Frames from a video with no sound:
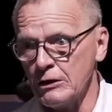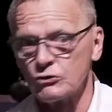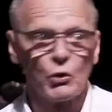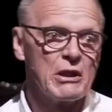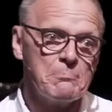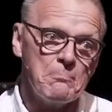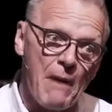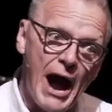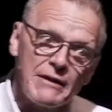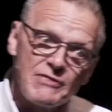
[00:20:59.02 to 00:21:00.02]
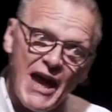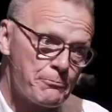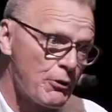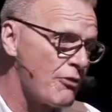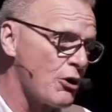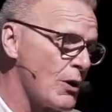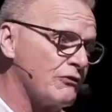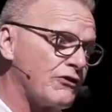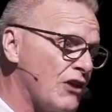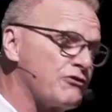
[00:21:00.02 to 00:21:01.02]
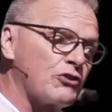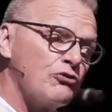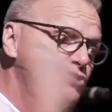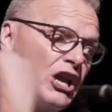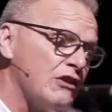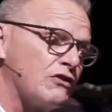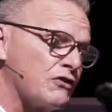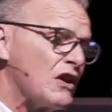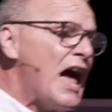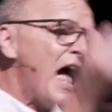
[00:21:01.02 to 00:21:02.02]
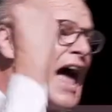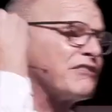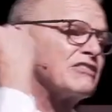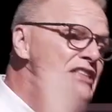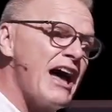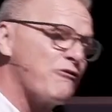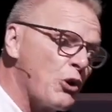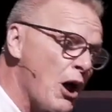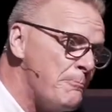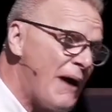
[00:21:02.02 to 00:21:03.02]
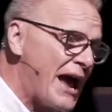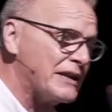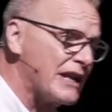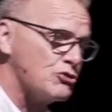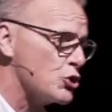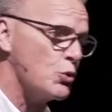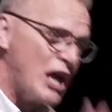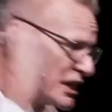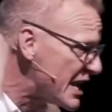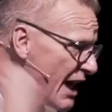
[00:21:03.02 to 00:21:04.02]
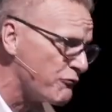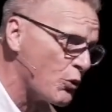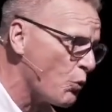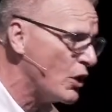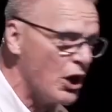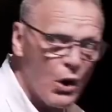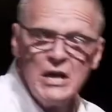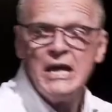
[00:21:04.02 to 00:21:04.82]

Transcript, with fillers: to remind that brother and sister Jesus has never abandoned you. He never will.